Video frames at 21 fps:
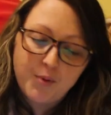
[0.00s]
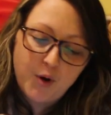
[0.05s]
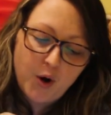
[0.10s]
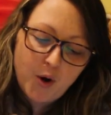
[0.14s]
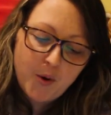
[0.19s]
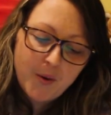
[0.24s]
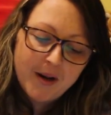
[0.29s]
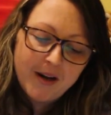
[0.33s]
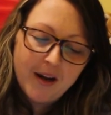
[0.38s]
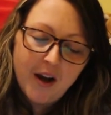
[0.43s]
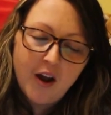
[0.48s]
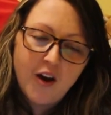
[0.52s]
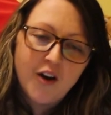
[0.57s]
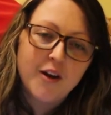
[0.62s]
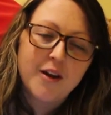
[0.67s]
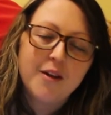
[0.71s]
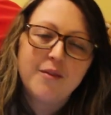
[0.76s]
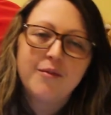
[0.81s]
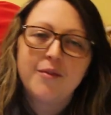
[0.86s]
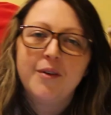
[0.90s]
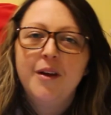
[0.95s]
going
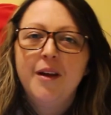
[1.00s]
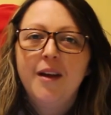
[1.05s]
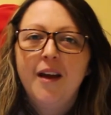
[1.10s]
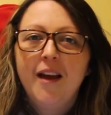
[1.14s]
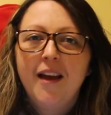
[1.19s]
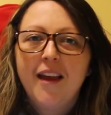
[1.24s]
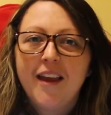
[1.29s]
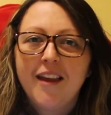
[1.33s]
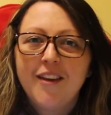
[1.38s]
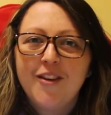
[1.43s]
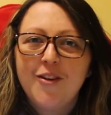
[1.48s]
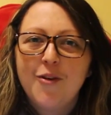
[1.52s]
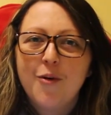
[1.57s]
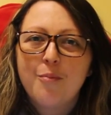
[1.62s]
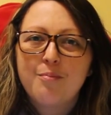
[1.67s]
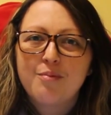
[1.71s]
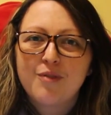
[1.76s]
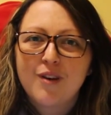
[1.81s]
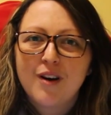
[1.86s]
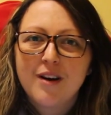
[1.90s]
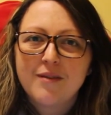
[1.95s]
live in your
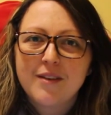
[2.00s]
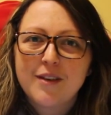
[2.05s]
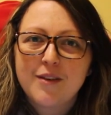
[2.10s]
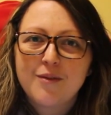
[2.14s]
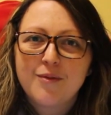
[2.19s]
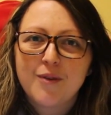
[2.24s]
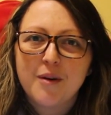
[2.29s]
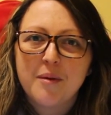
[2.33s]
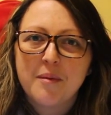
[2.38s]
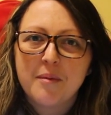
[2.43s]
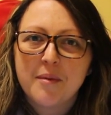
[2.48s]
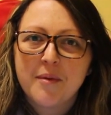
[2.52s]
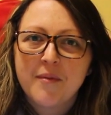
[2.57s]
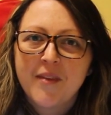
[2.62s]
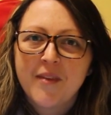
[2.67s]
private group,